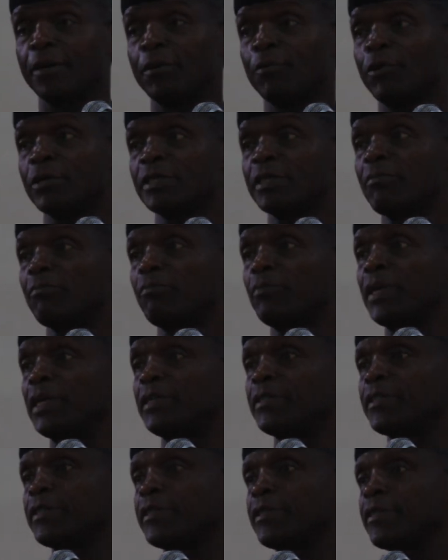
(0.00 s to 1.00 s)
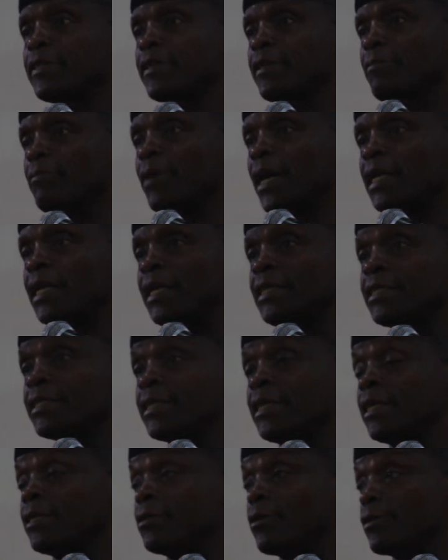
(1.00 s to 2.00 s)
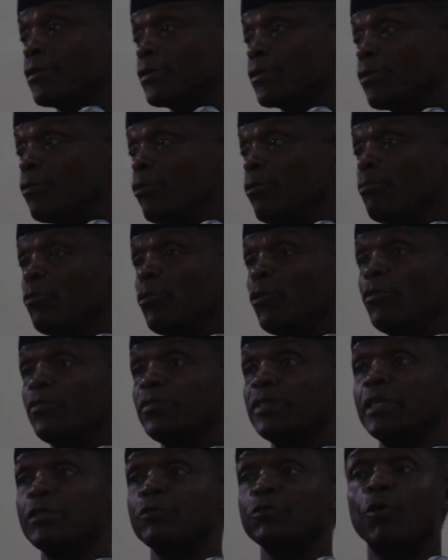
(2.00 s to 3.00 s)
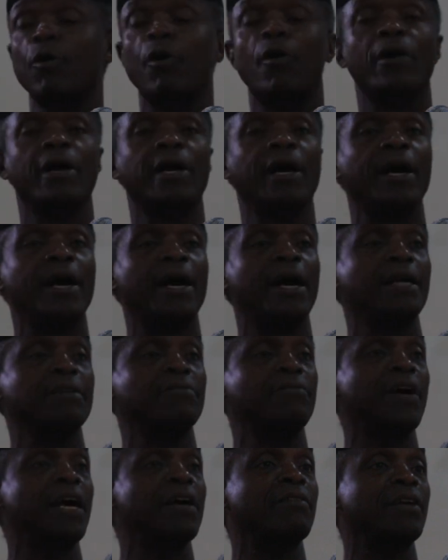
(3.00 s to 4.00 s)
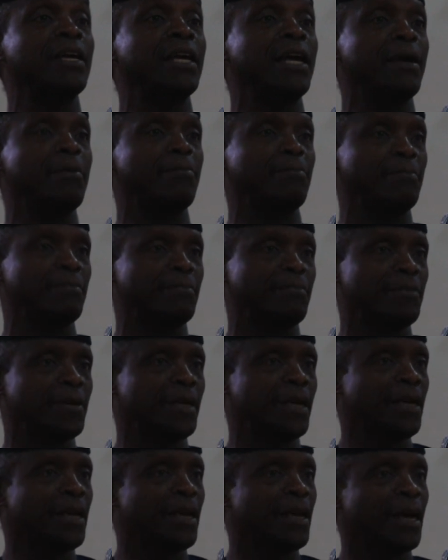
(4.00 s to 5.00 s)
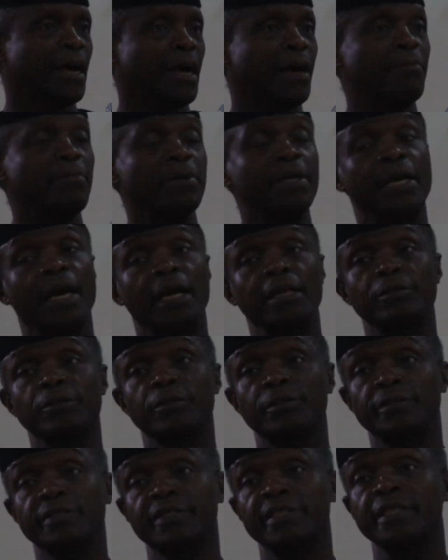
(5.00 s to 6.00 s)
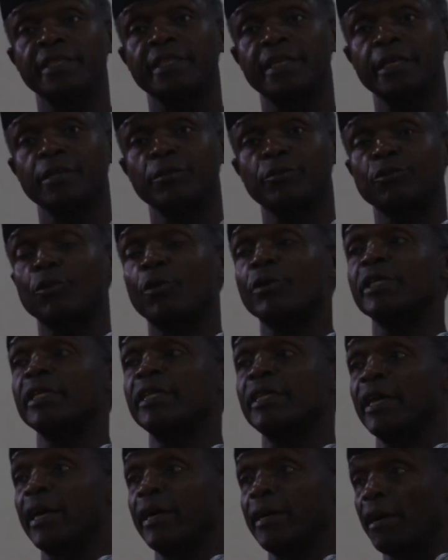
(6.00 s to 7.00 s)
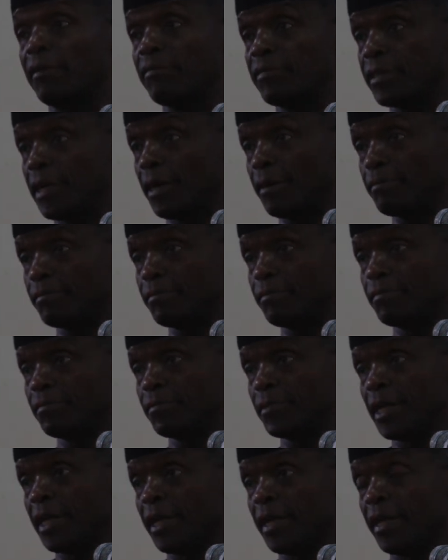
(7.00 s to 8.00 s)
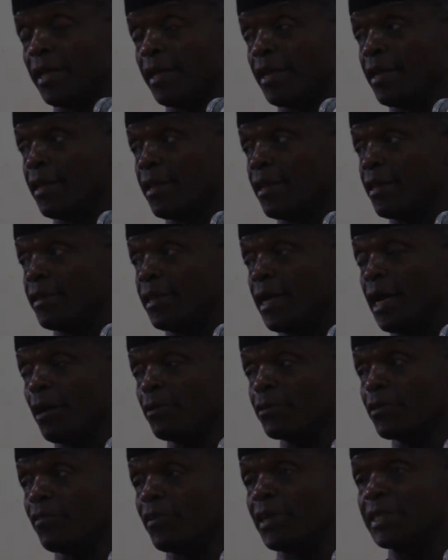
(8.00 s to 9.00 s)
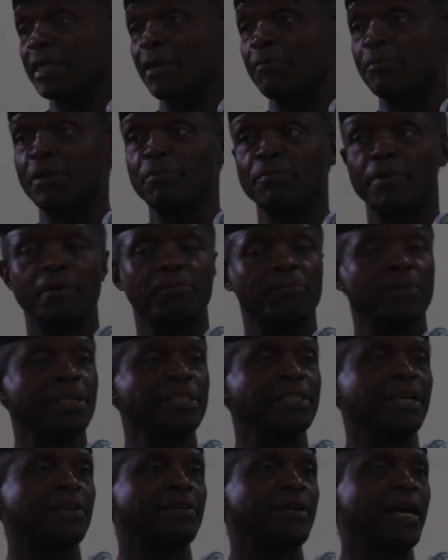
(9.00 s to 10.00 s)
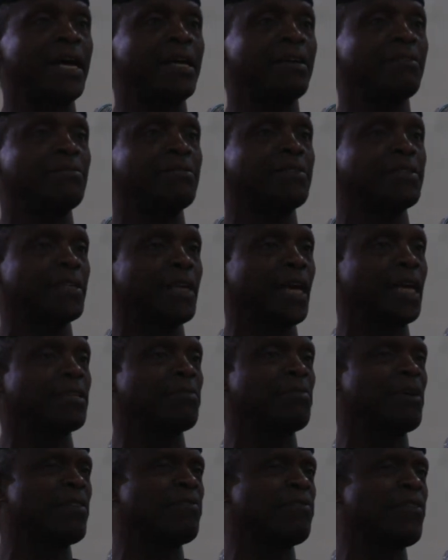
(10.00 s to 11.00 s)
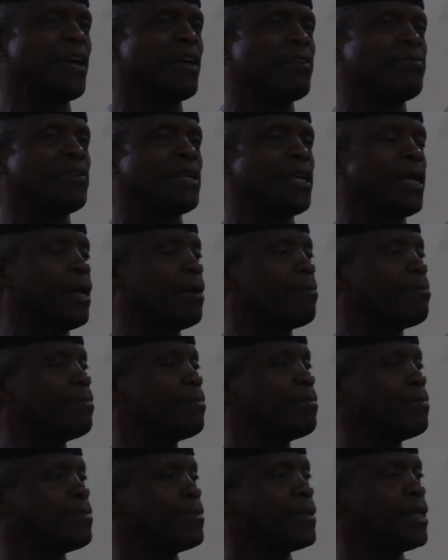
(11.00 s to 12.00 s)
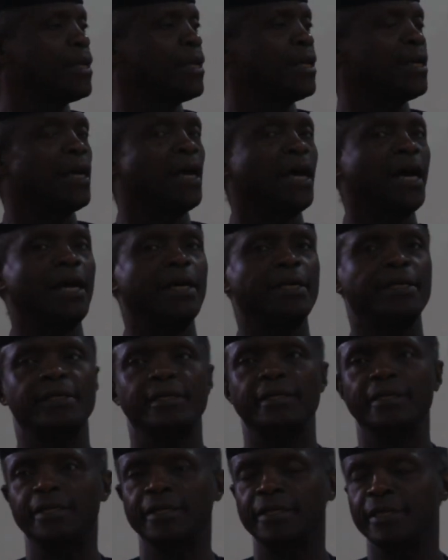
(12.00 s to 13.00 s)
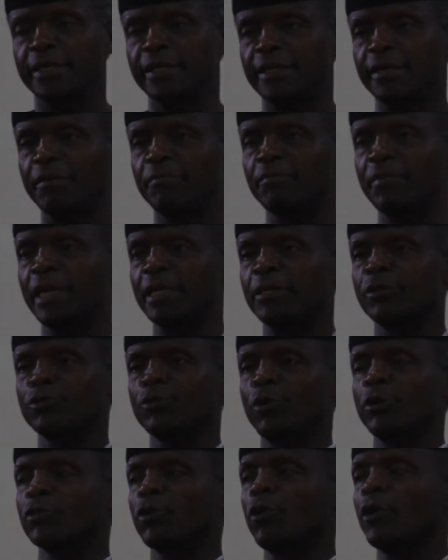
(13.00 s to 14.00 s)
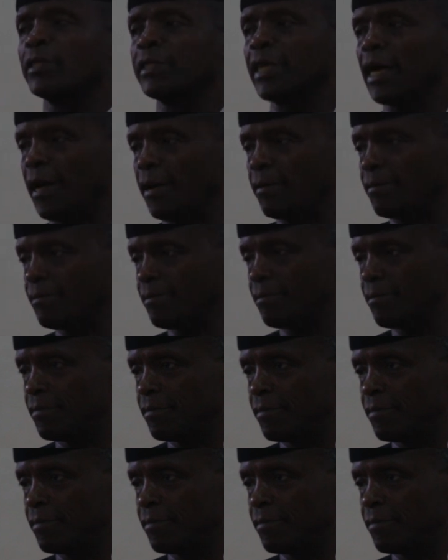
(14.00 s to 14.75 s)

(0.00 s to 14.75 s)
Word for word: was impeached by legislators who moved into Awka at 5 a.m. and began sitting shortly thereafter. The House of Assembly members arrived at about 5 a.m. and made short order